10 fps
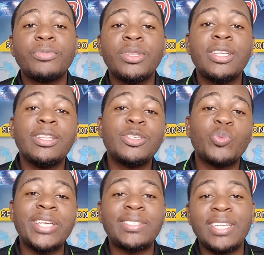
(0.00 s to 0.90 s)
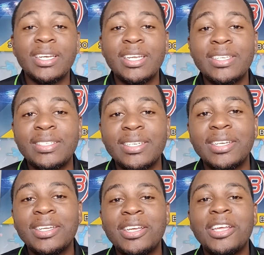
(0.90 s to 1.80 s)
this West Indies
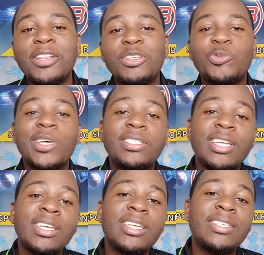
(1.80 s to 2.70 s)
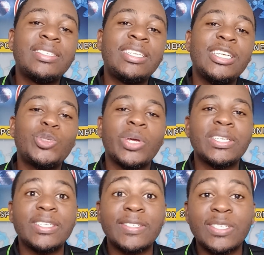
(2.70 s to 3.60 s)

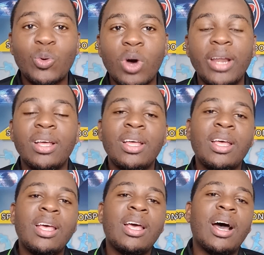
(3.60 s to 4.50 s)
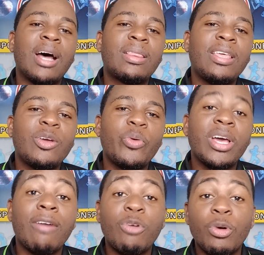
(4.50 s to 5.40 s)
T20 squad. I think
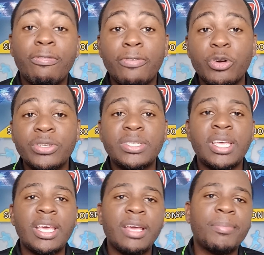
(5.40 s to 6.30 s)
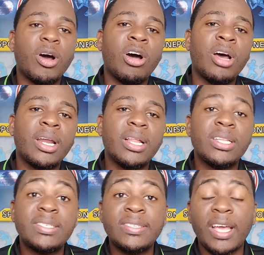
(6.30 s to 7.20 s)
we have our first game on the
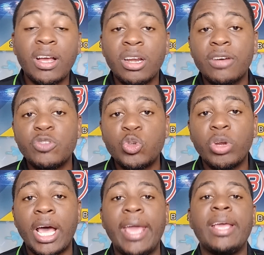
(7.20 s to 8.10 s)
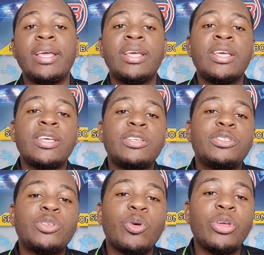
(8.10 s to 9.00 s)
2nd of July.
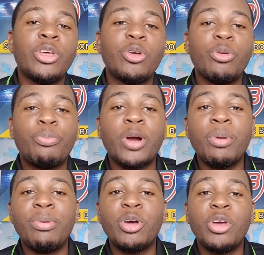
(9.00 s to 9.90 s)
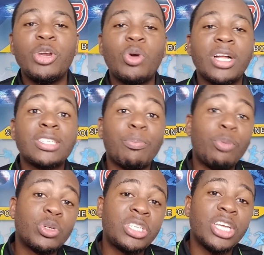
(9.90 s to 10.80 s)
So, you know, probably going to look at a
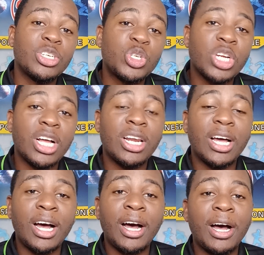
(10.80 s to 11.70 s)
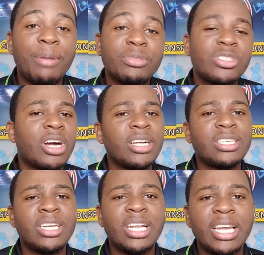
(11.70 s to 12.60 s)
potential
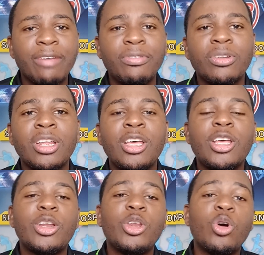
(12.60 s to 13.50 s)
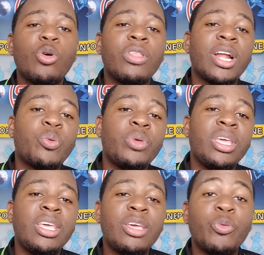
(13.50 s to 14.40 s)
starting 11 now that
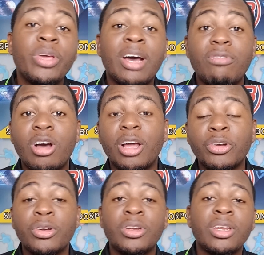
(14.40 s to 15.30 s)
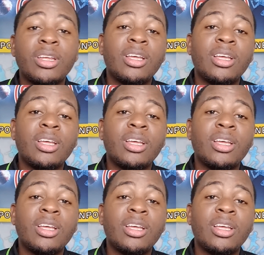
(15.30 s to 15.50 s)
we have gotten